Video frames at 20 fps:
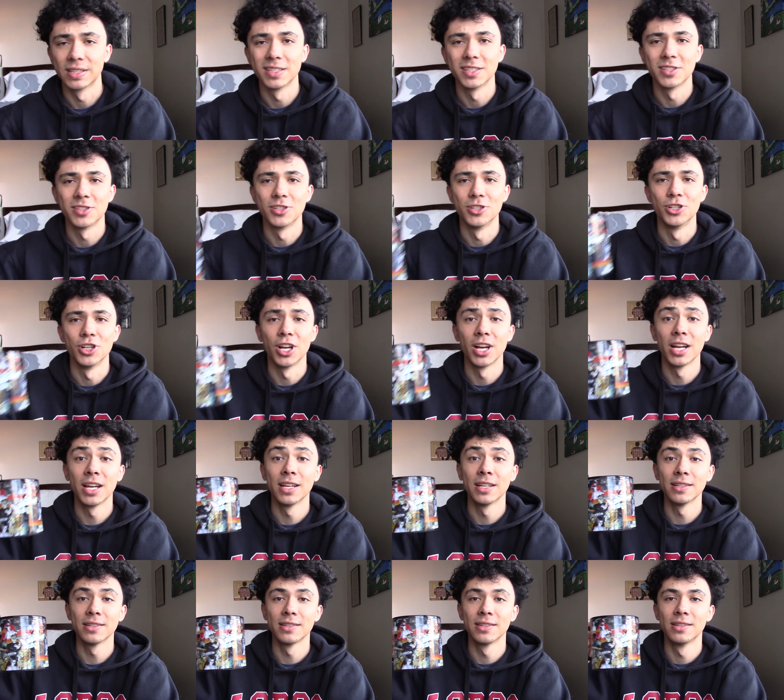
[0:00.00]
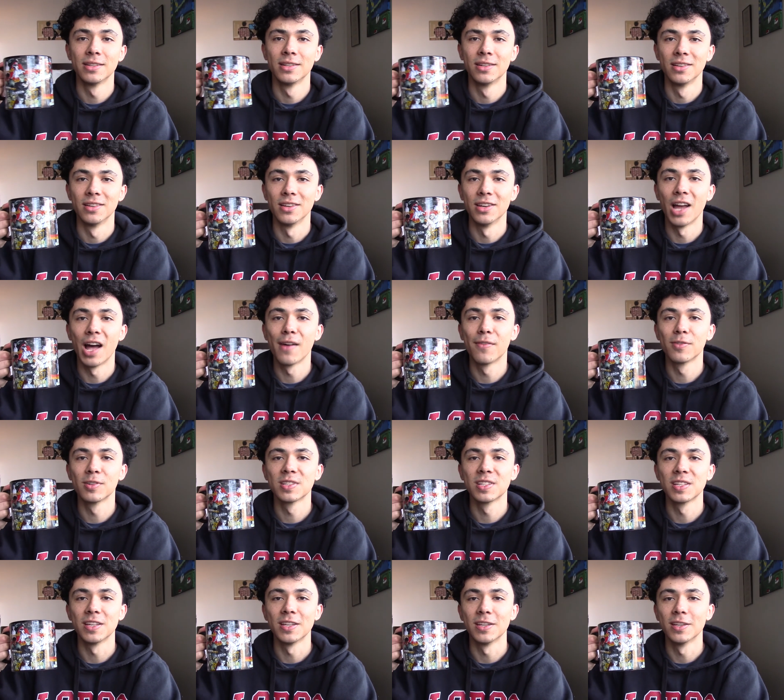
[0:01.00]
this giant
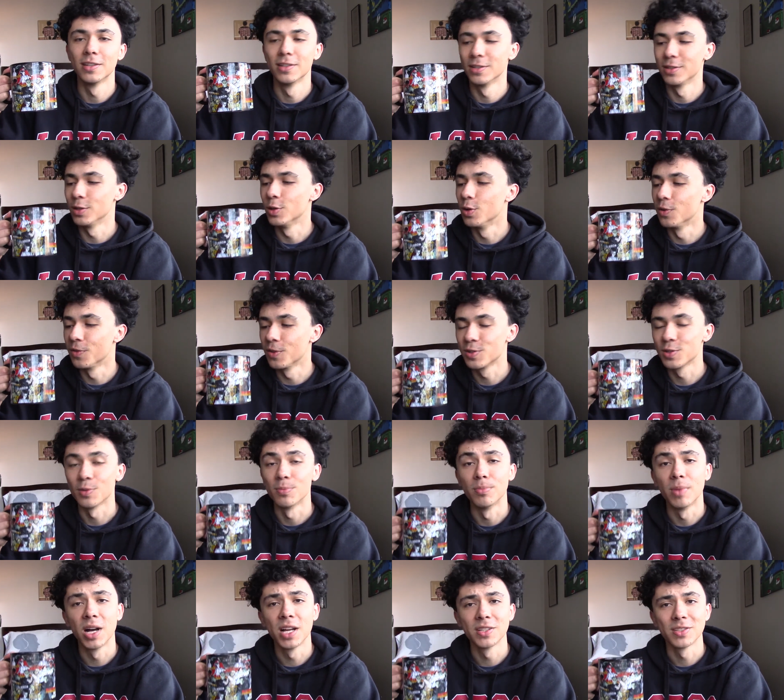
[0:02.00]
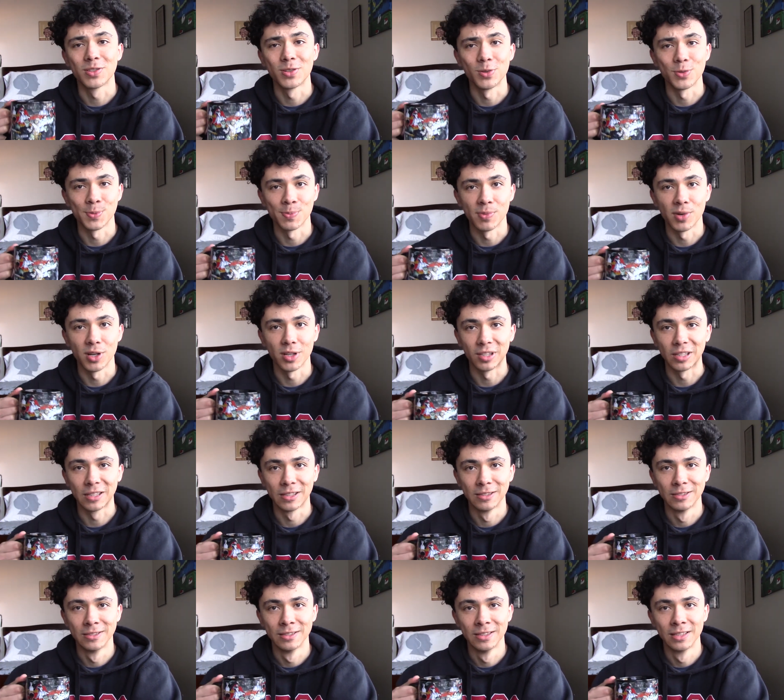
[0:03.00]
novelty Universal Monsters mug
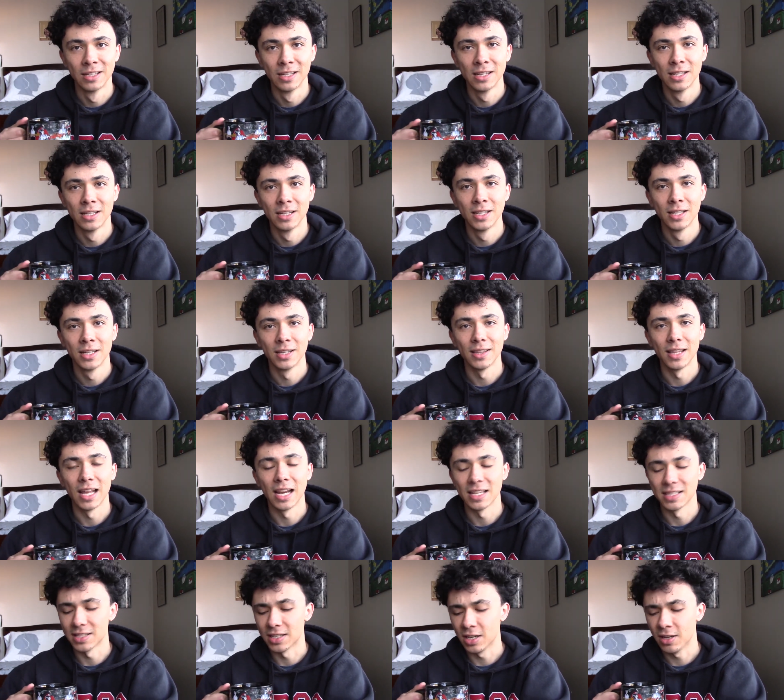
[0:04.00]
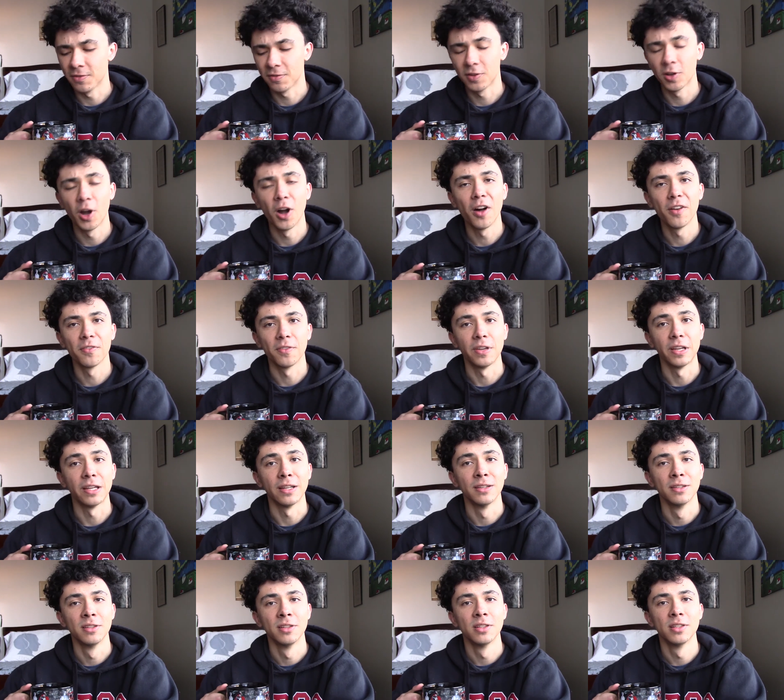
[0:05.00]
that has enough coffee
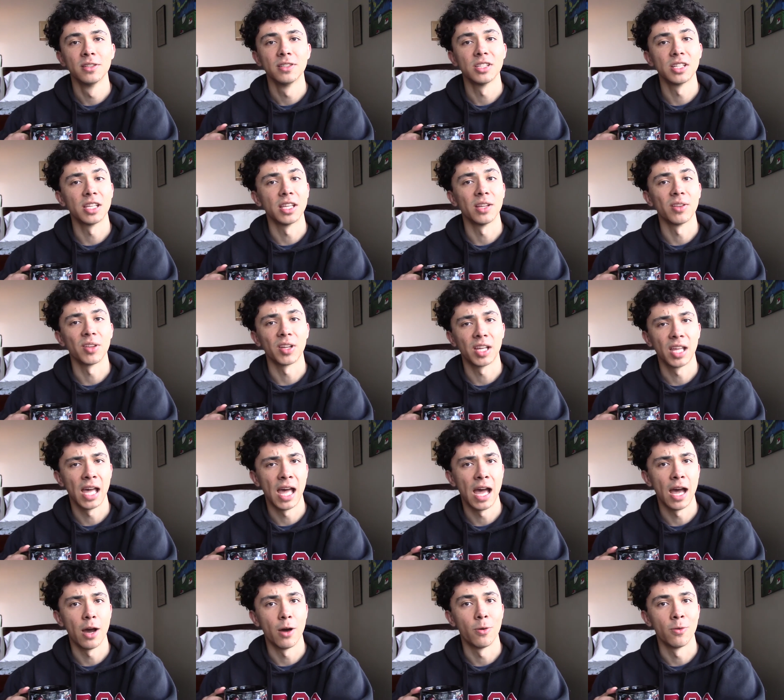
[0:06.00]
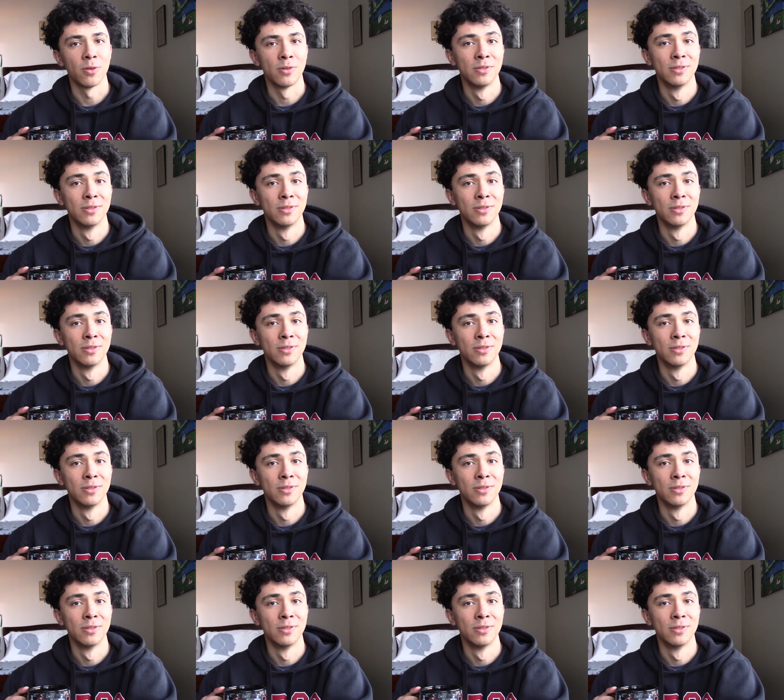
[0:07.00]
to kill a cow.